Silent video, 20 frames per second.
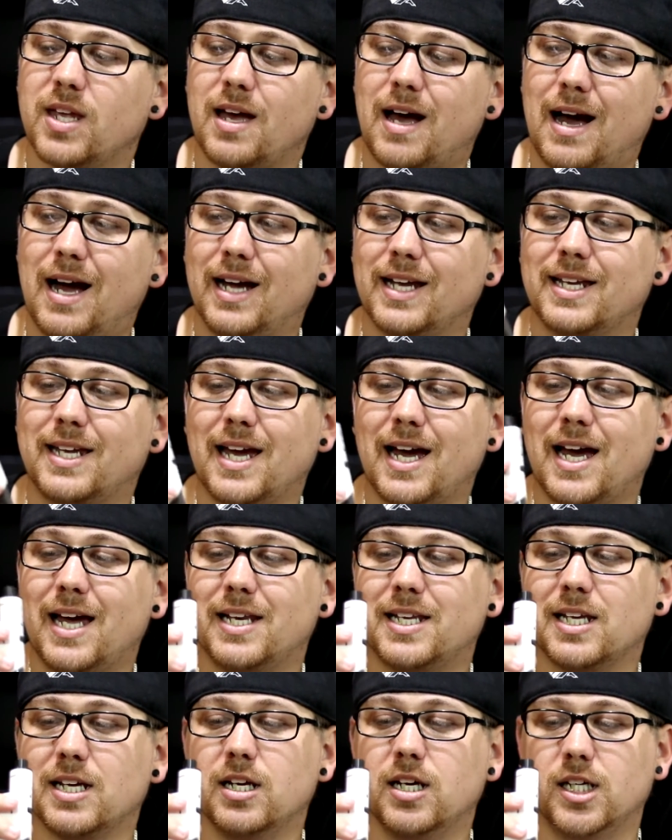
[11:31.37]
I
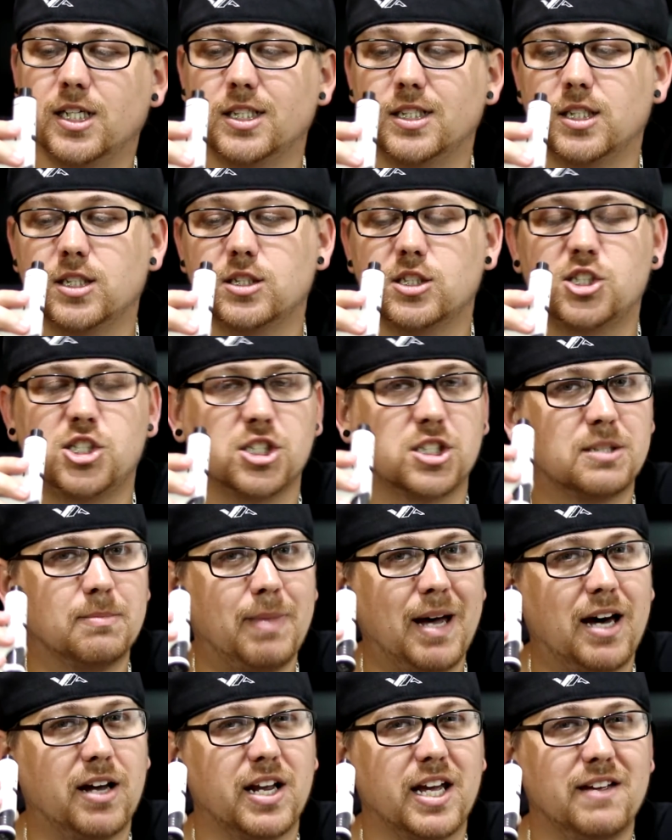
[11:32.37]
got uh, just
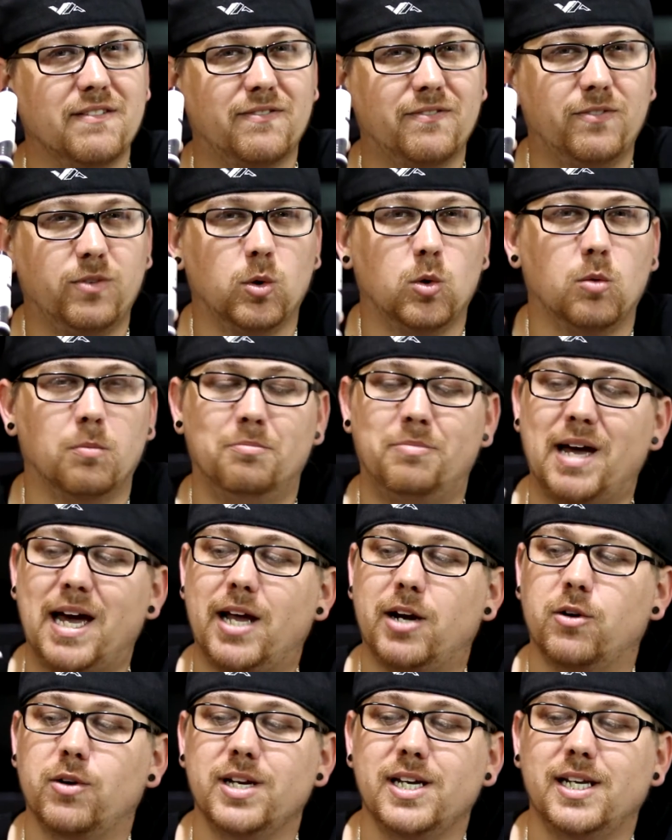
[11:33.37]
about a full
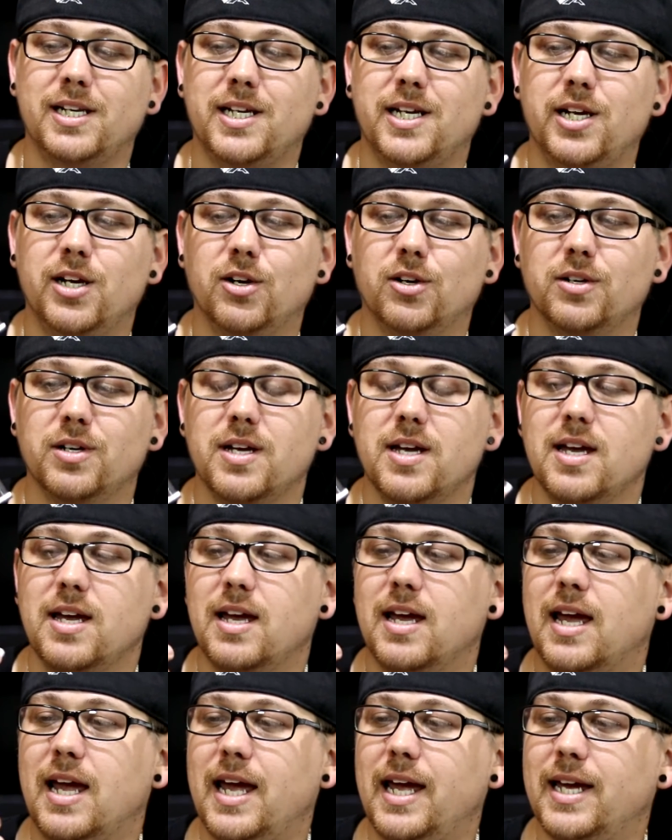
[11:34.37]
battery in here.
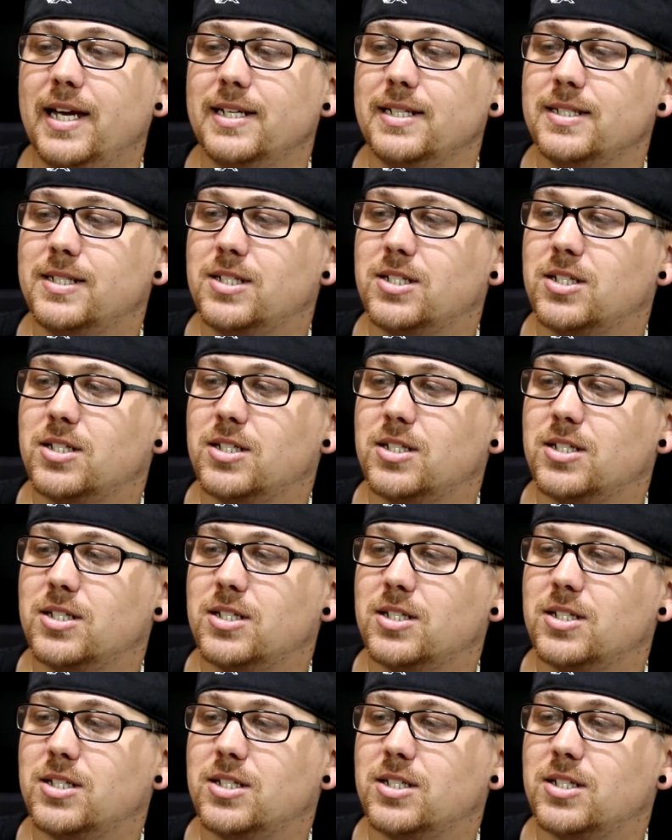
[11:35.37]
And